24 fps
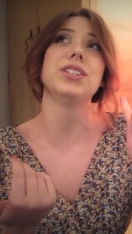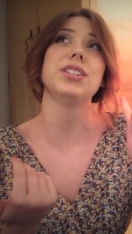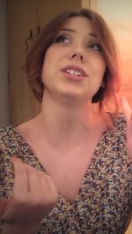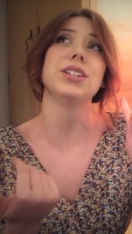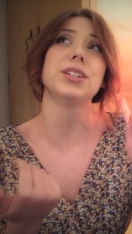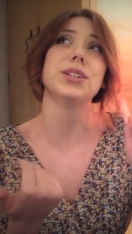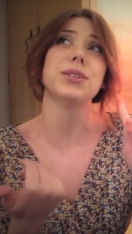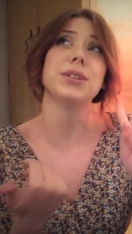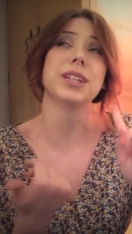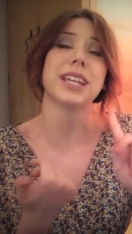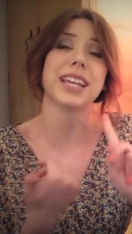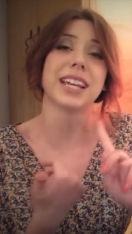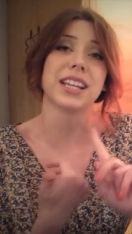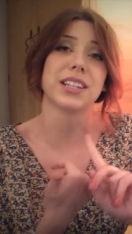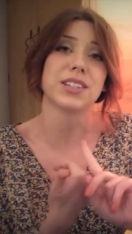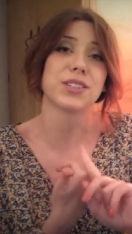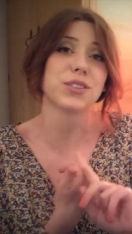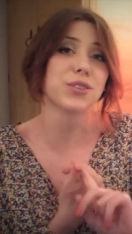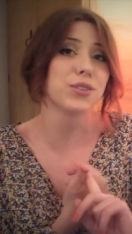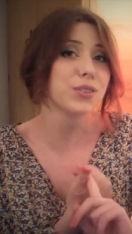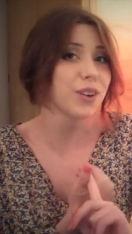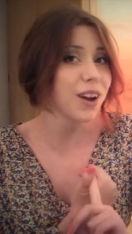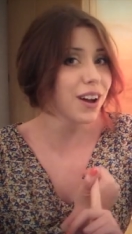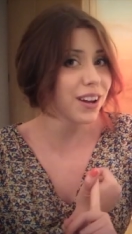to King's
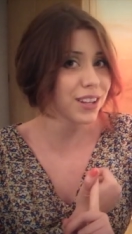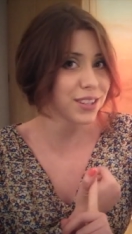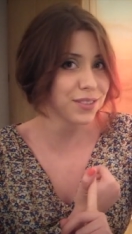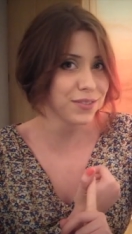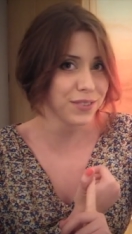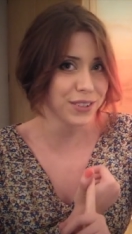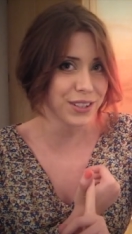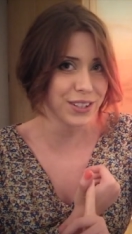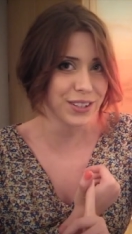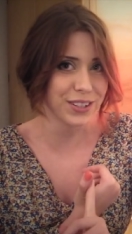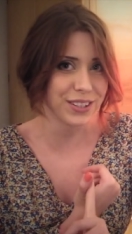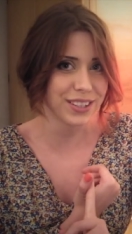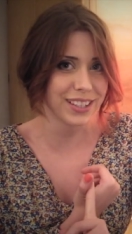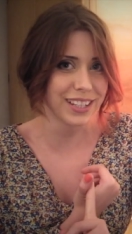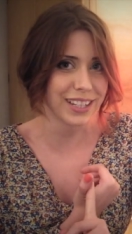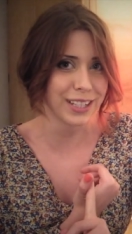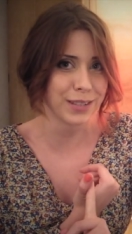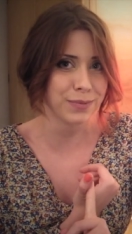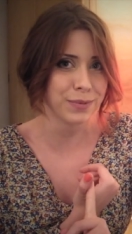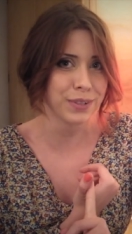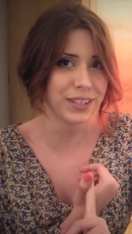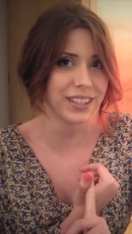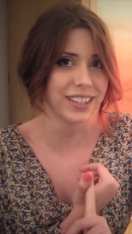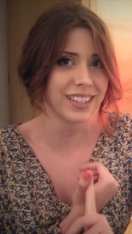Cross for another
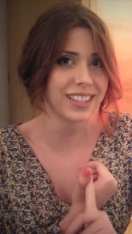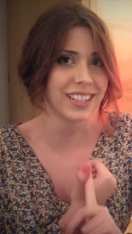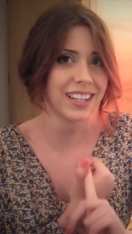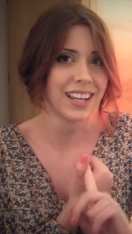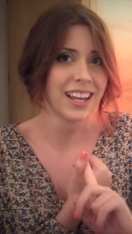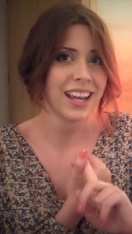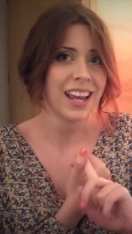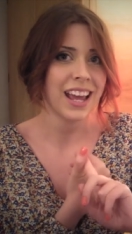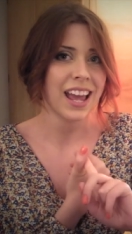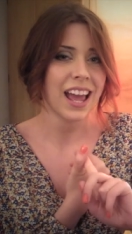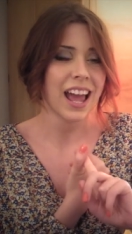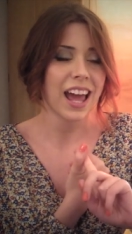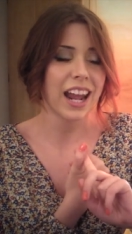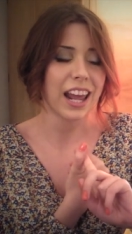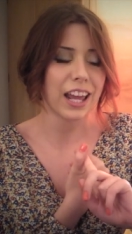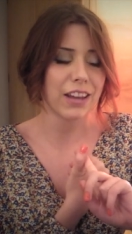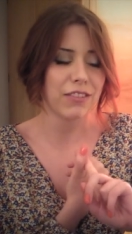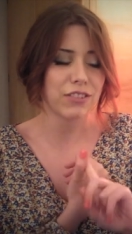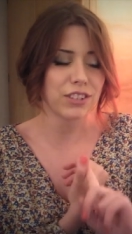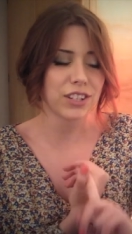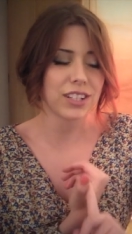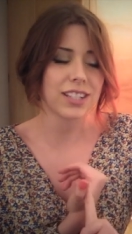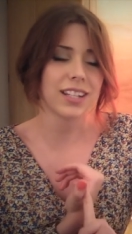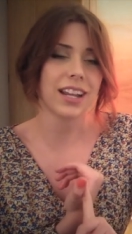six months and I
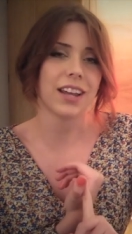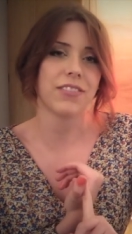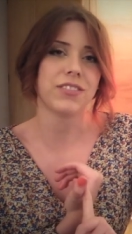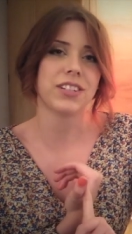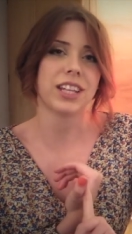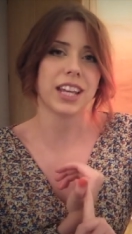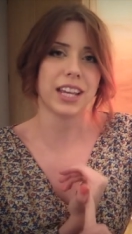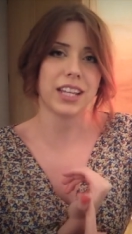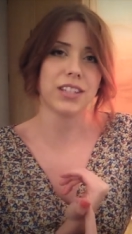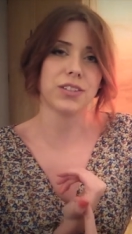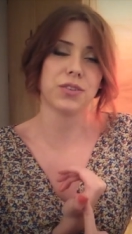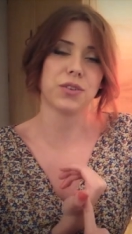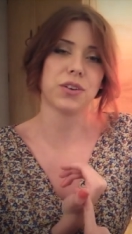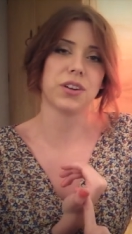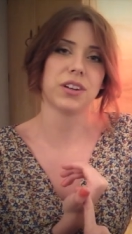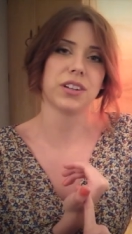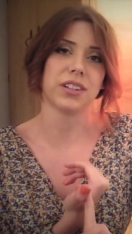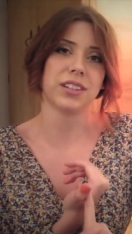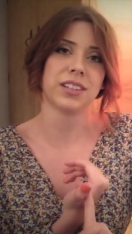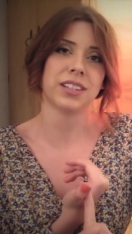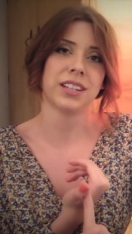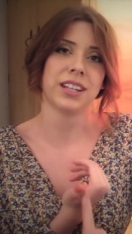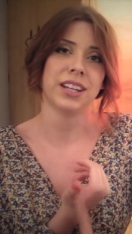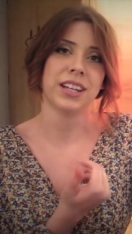have just left King's
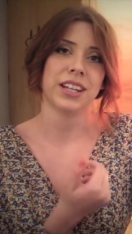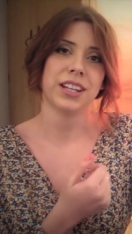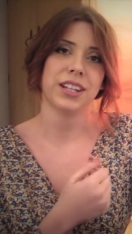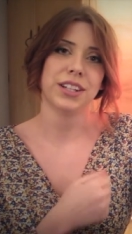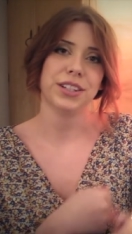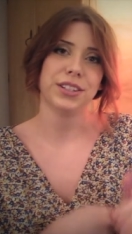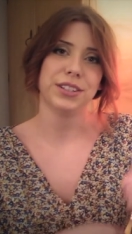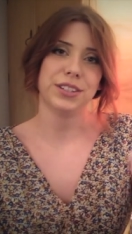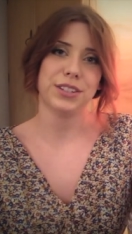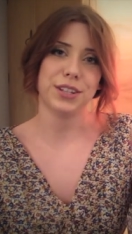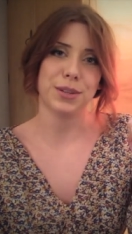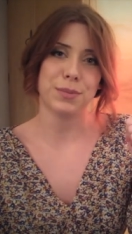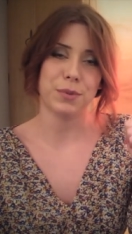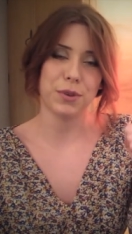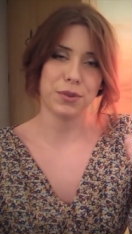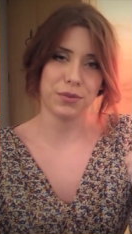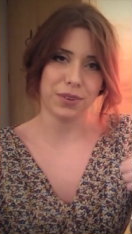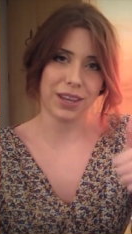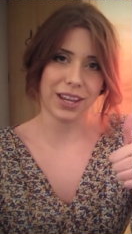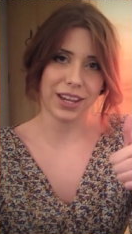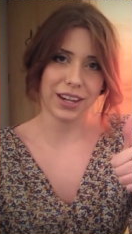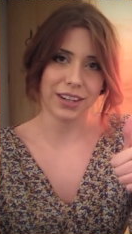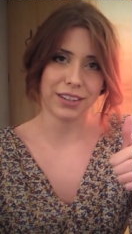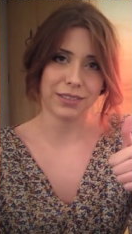Cross to
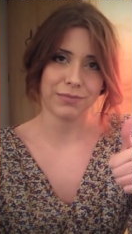move here.